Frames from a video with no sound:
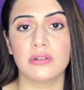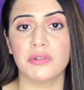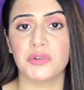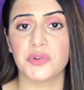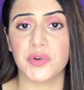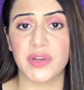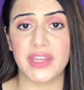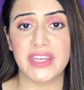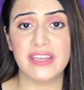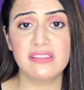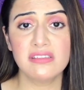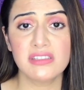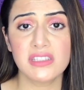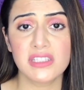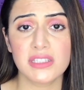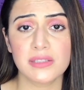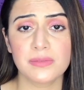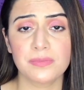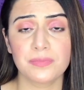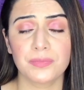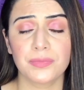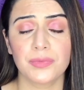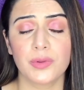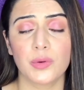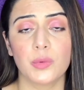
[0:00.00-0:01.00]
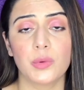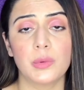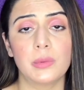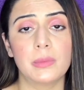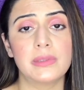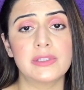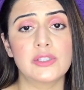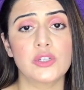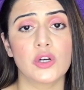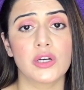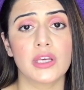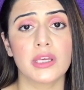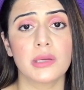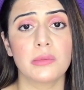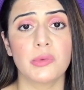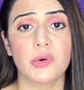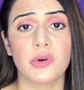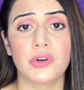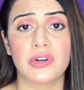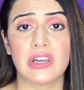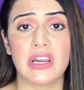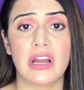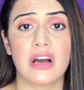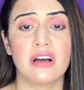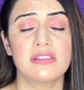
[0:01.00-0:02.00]
rings. We'll be talking
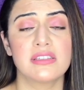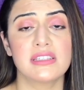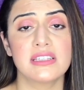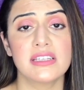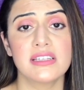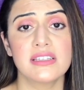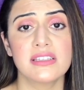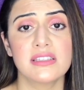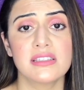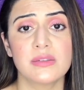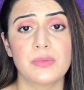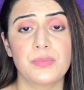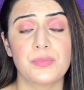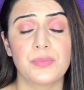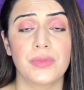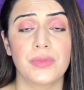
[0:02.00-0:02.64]
about glasses,